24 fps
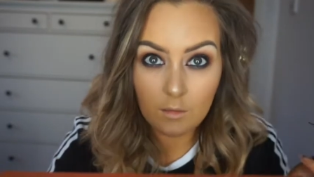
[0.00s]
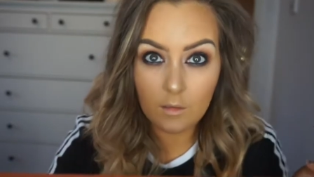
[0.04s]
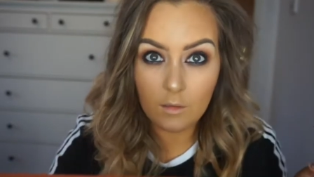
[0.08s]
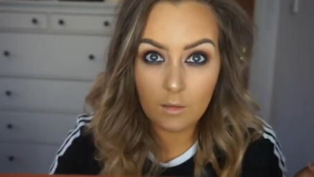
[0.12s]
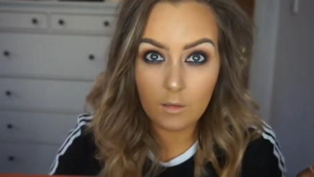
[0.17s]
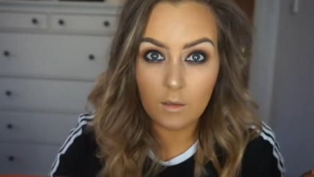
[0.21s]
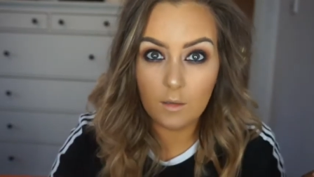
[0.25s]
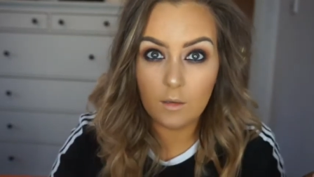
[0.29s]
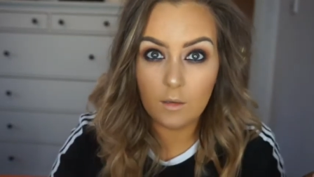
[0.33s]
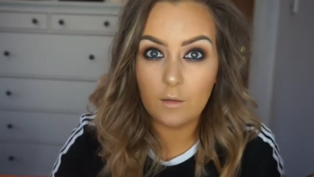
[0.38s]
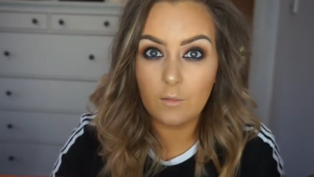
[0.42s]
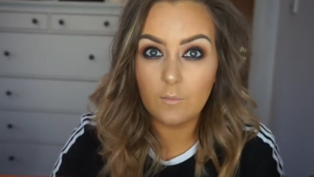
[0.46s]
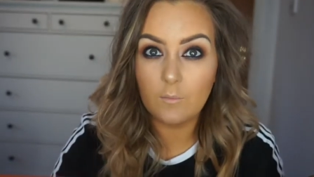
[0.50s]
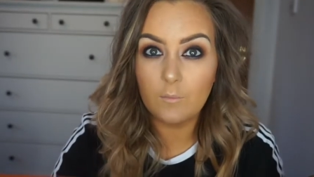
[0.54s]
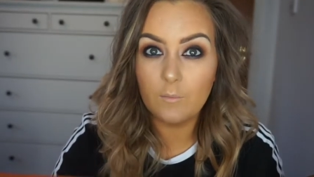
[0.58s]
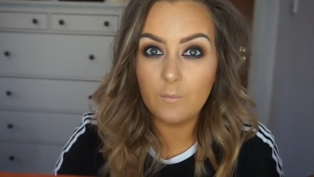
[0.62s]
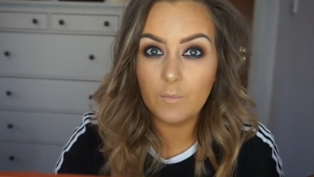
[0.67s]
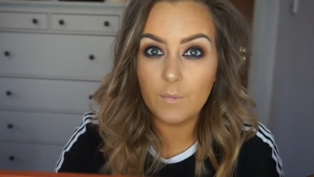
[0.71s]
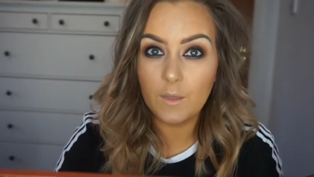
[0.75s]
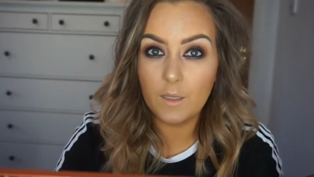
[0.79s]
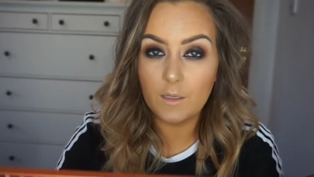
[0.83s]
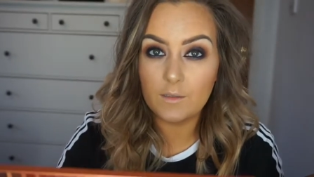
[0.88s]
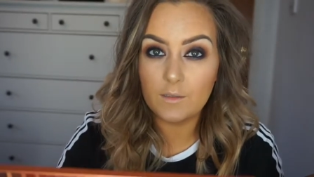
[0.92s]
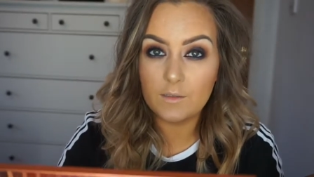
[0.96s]
Yeah,
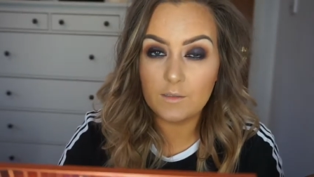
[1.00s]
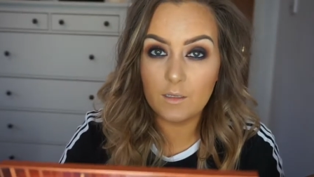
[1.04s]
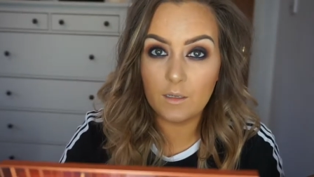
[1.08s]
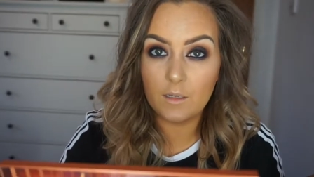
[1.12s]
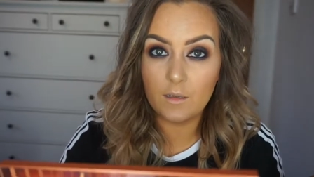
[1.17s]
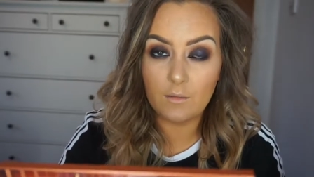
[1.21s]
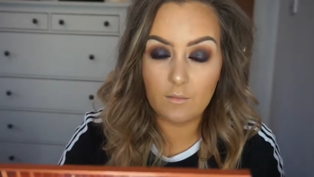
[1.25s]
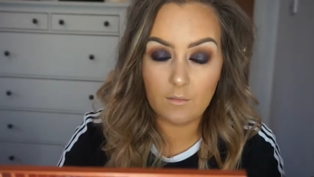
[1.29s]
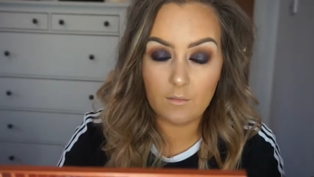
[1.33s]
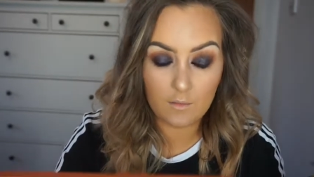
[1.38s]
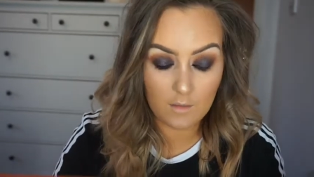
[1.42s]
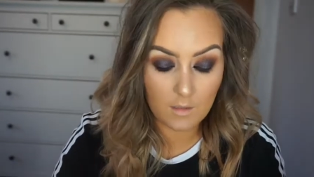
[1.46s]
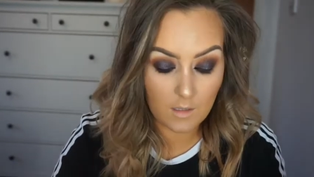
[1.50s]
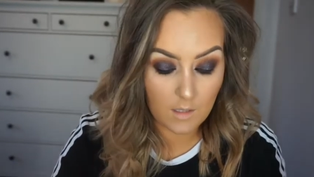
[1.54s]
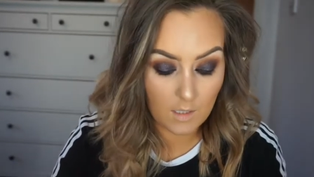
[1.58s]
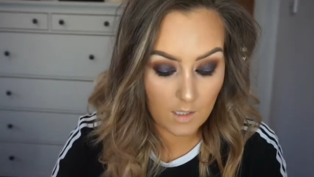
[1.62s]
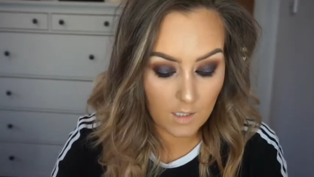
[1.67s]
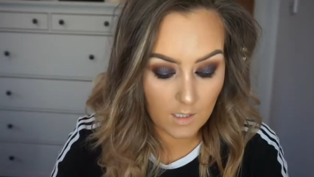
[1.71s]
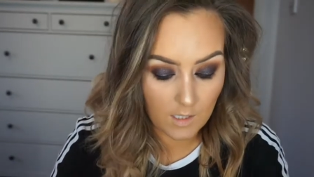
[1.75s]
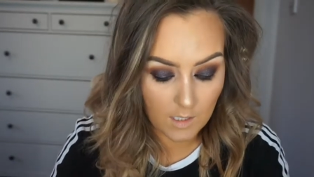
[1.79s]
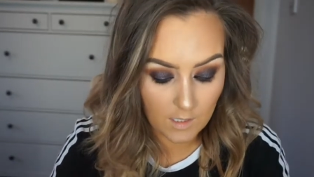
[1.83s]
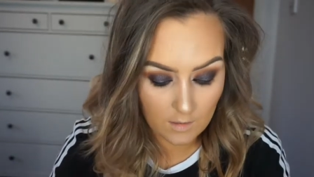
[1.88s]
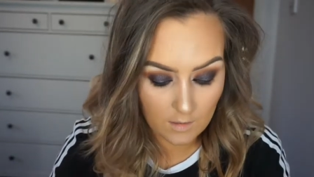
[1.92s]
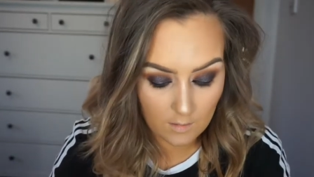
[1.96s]
that's it.
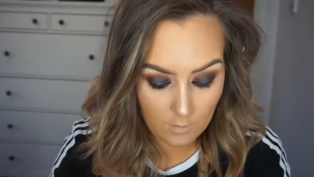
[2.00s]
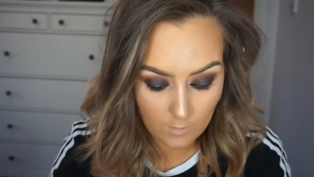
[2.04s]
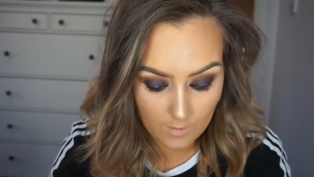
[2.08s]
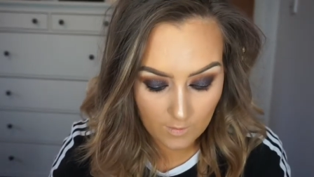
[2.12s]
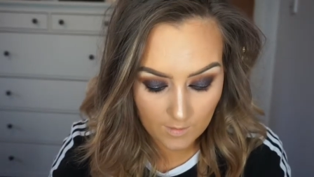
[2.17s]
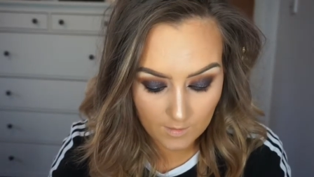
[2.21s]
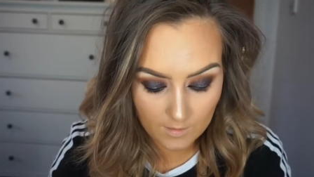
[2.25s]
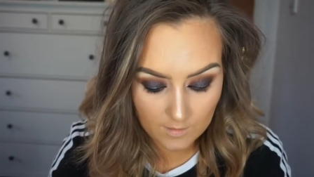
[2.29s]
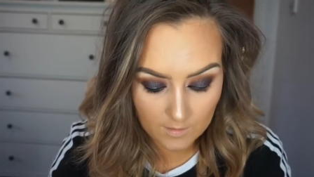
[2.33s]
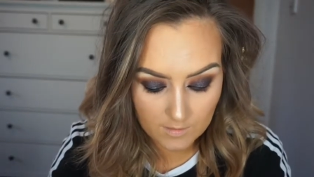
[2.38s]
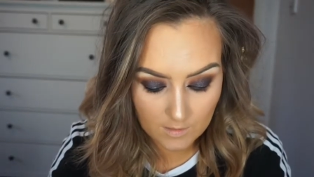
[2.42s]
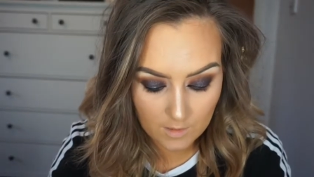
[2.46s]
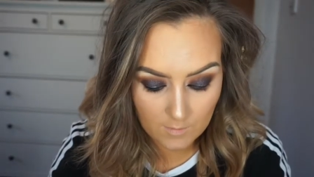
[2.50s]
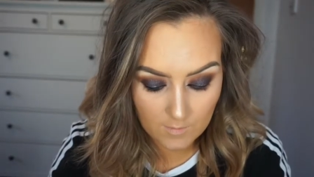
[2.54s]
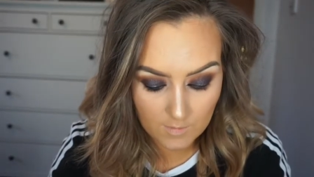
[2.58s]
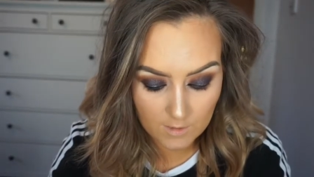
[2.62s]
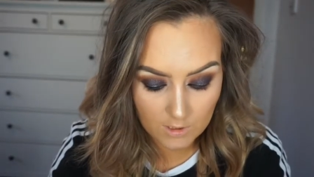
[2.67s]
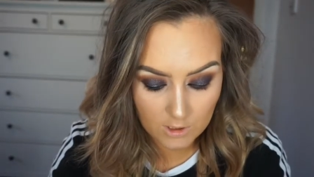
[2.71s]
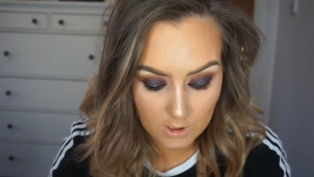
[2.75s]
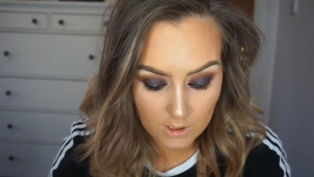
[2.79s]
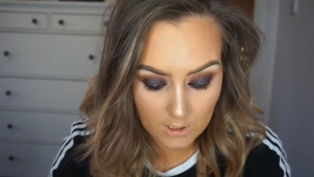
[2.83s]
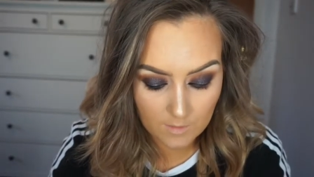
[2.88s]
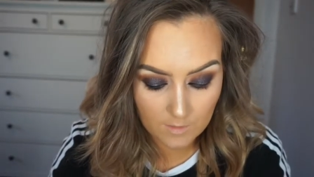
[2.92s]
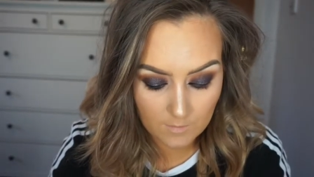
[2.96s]
Inner wings are my
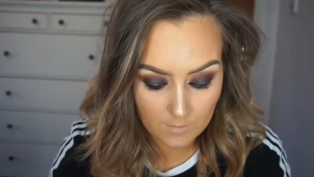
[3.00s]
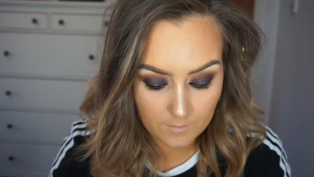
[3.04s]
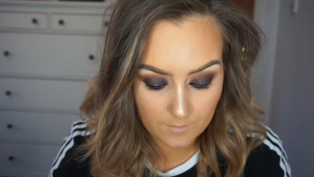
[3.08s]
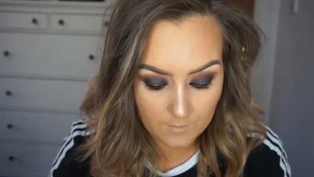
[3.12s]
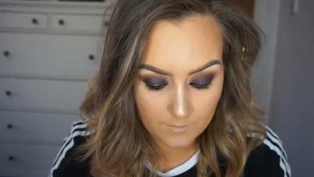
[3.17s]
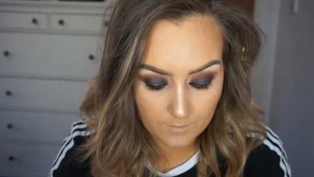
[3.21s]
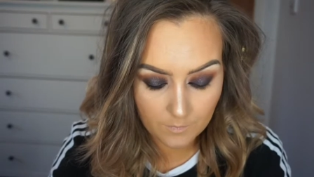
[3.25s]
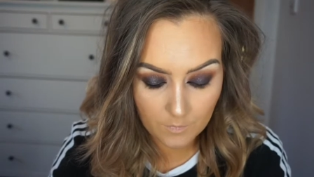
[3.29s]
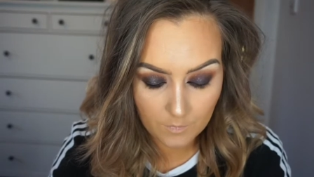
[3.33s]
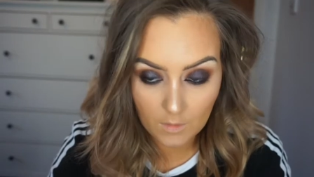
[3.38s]
jam.